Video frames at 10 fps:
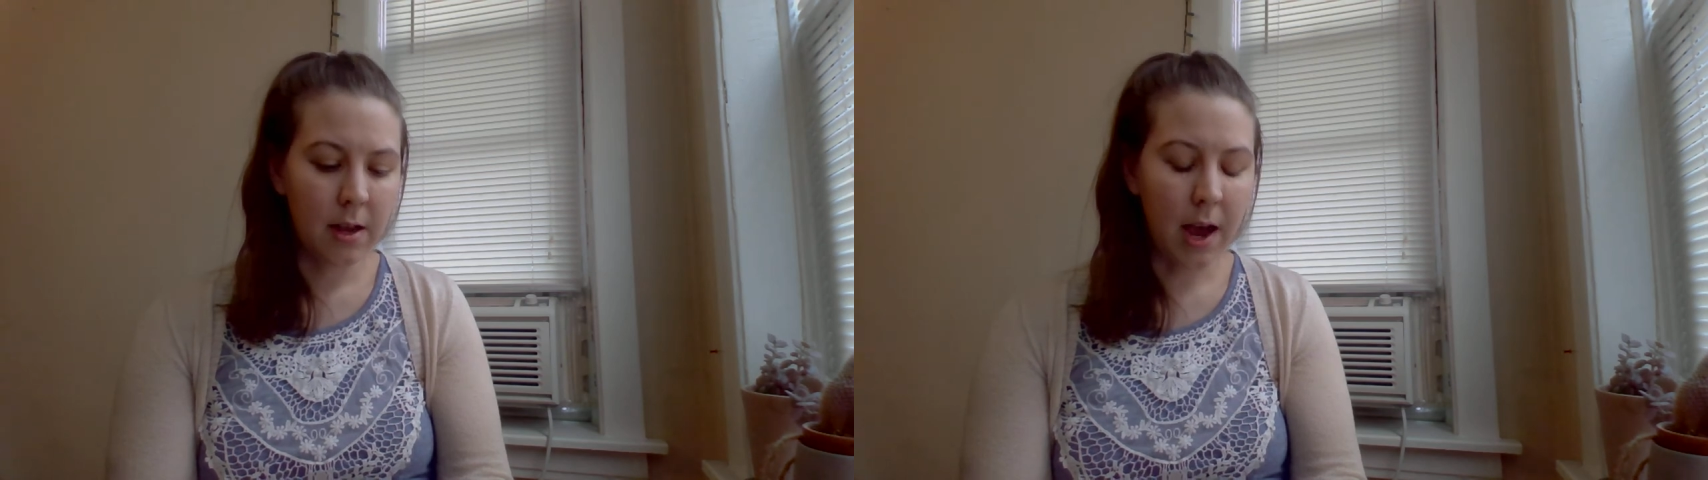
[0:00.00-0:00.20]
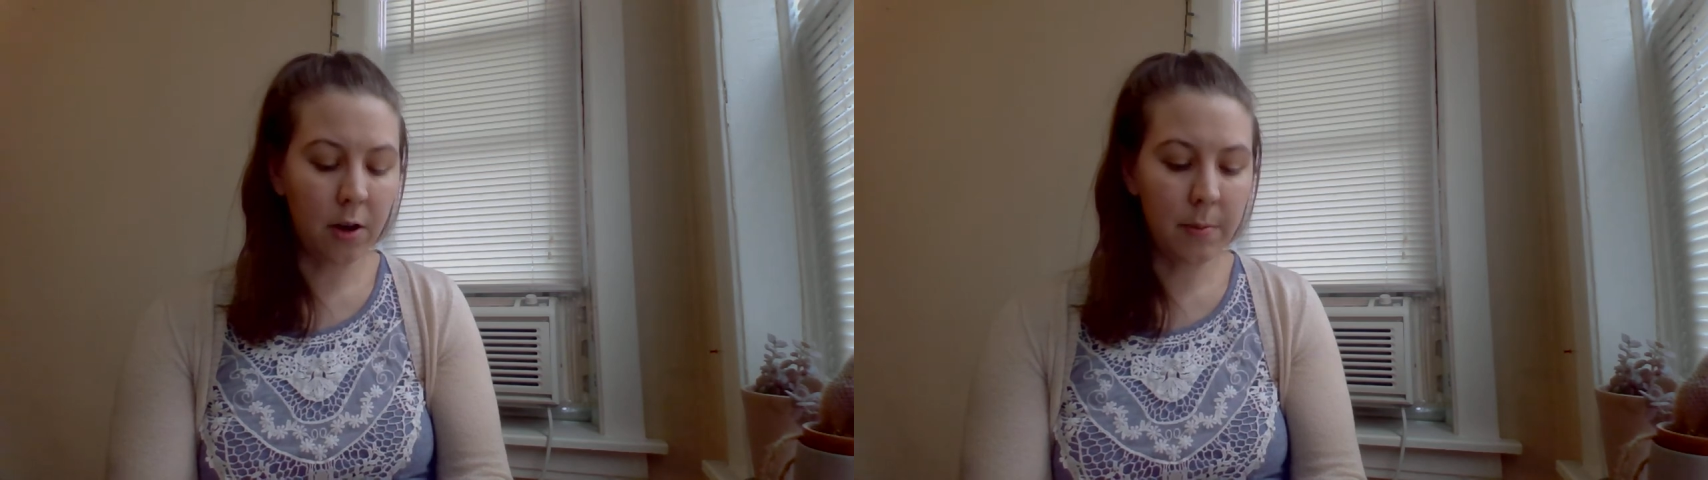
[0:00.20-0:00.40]

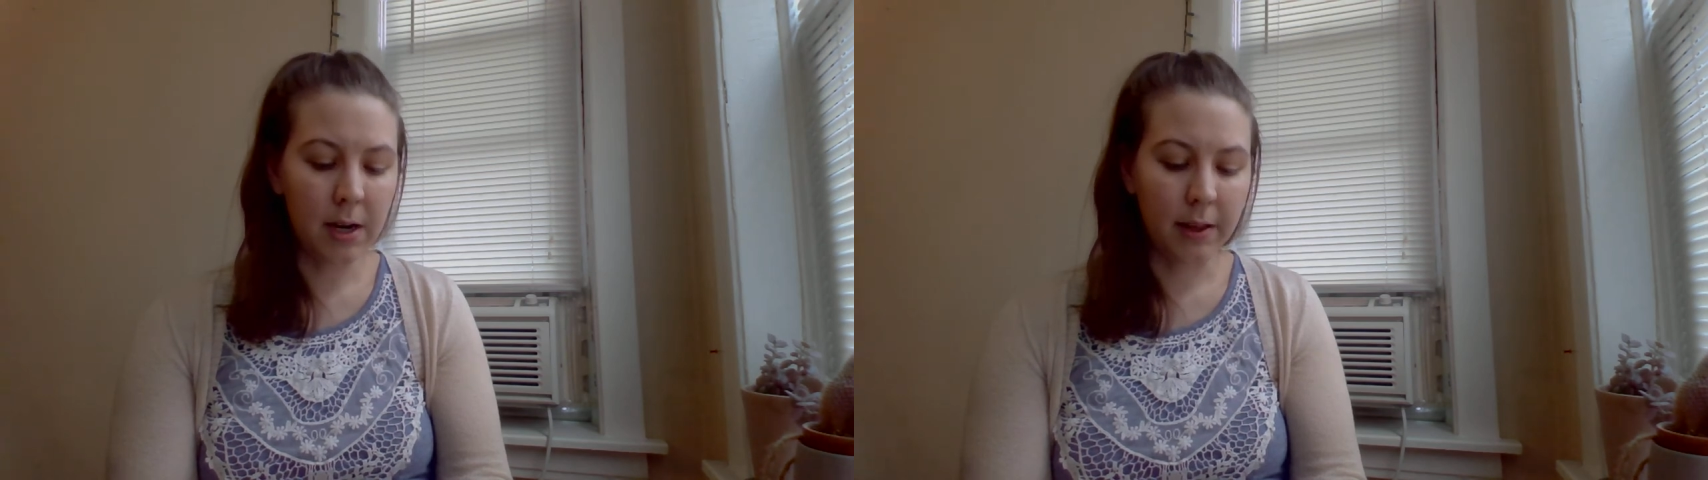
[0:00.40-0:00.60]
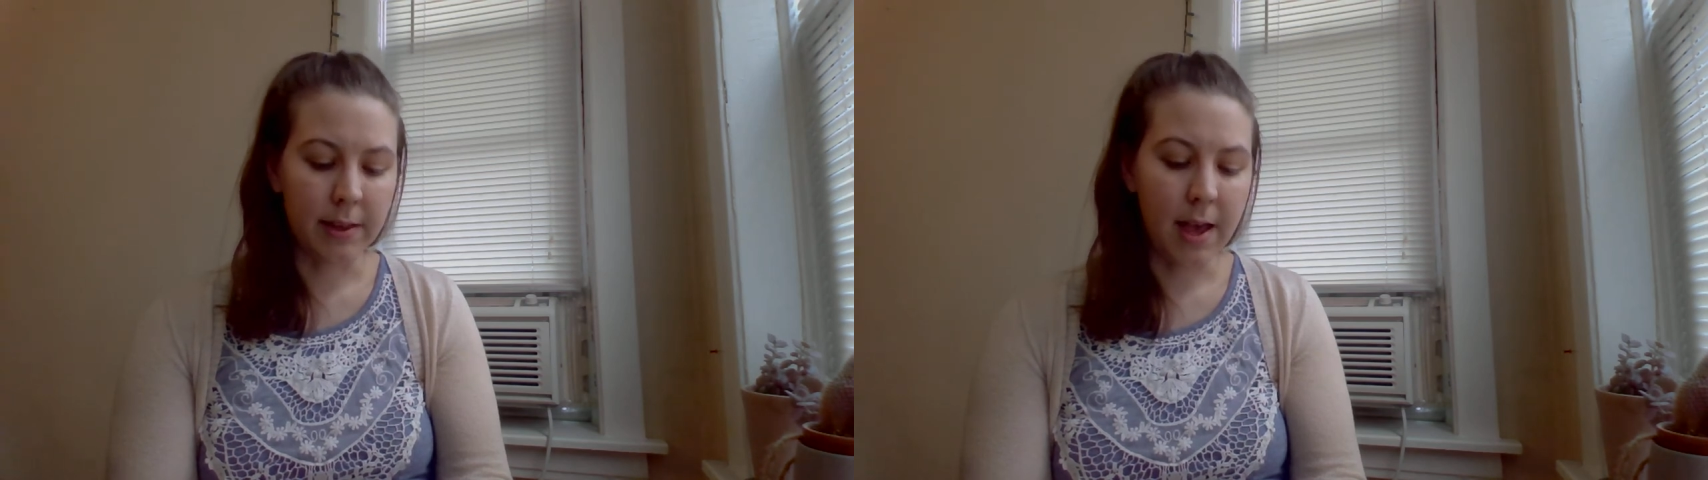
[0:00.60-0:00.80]
I don't mean
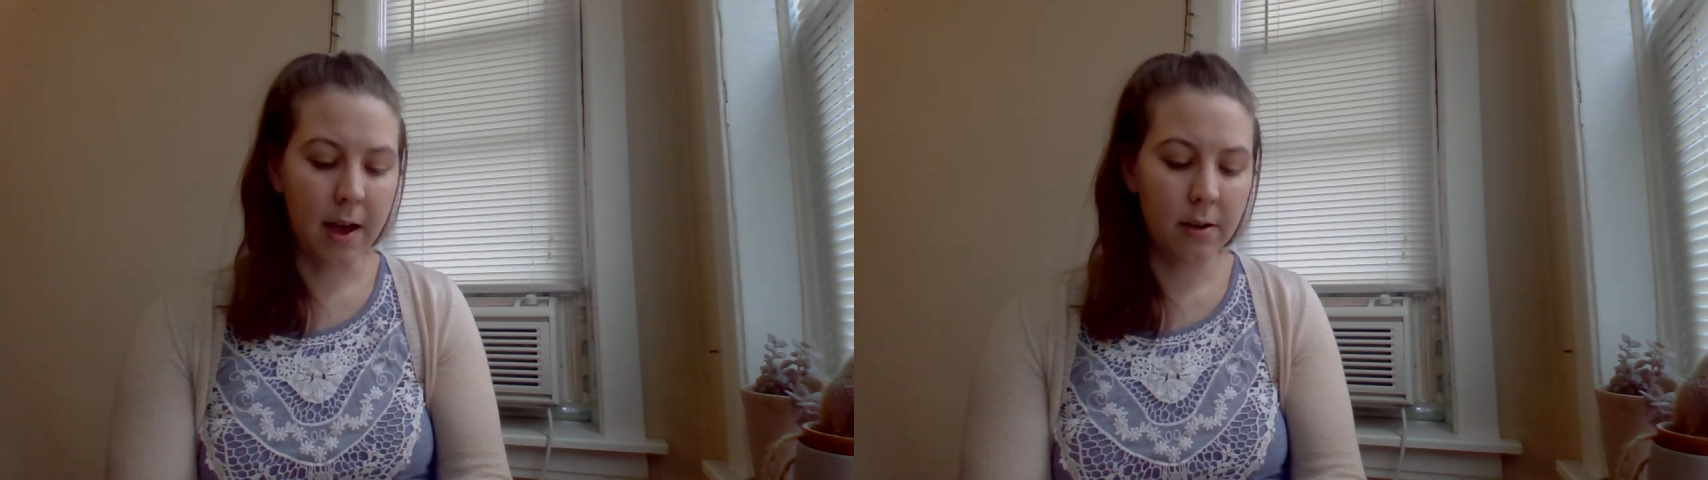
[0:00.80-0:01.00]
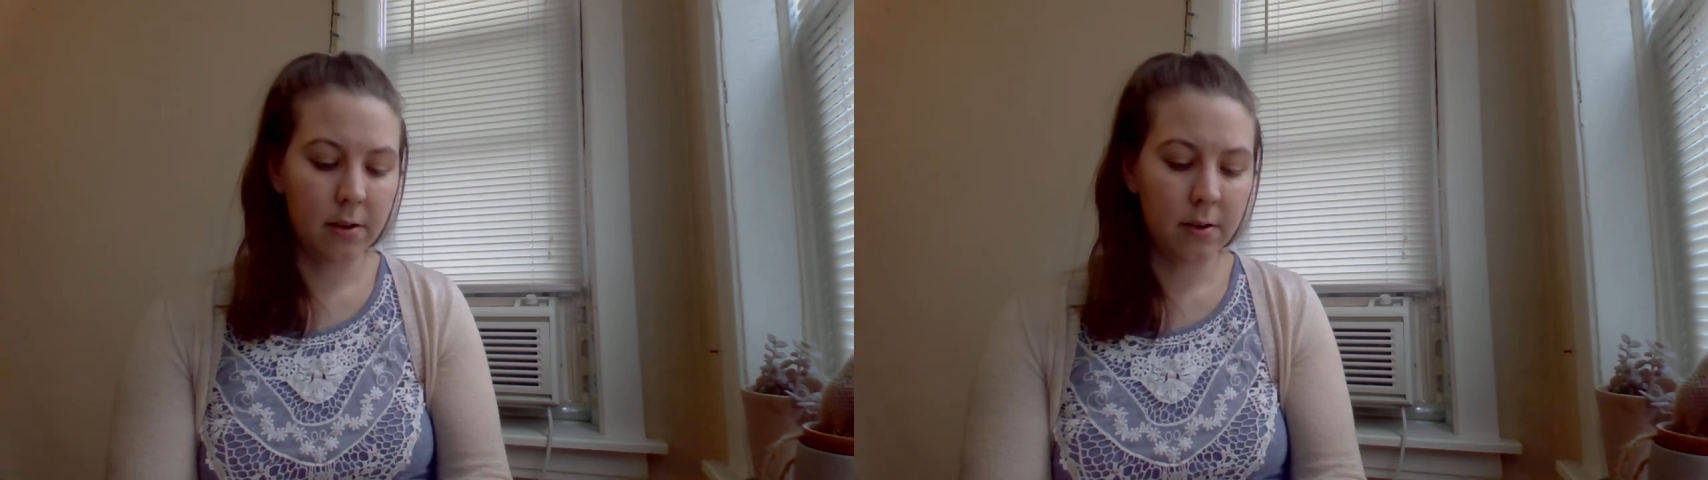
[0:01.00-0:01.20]
it like
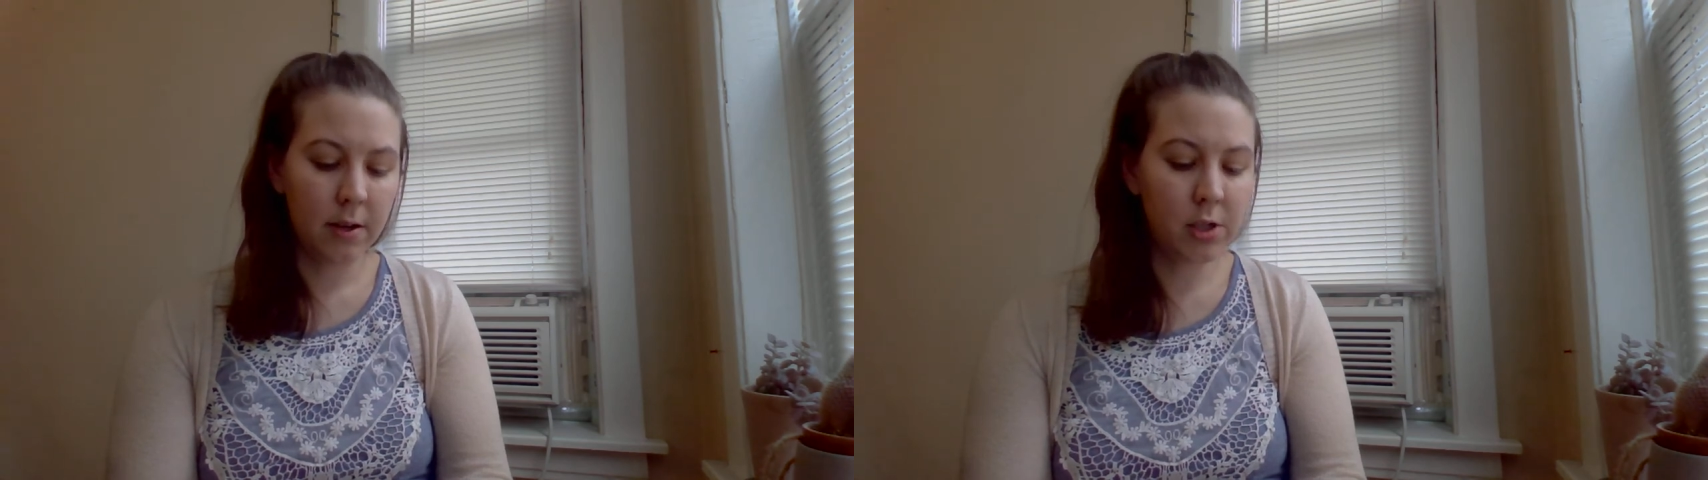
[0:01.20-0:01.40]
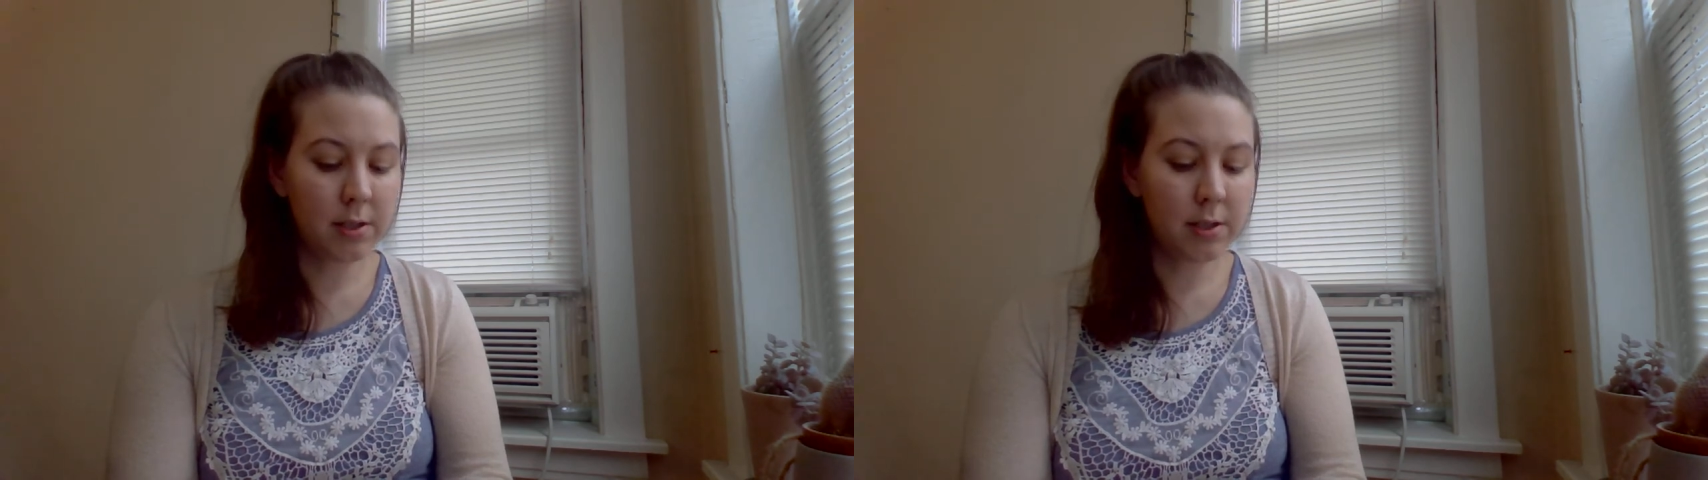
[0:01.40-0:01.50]
that. It's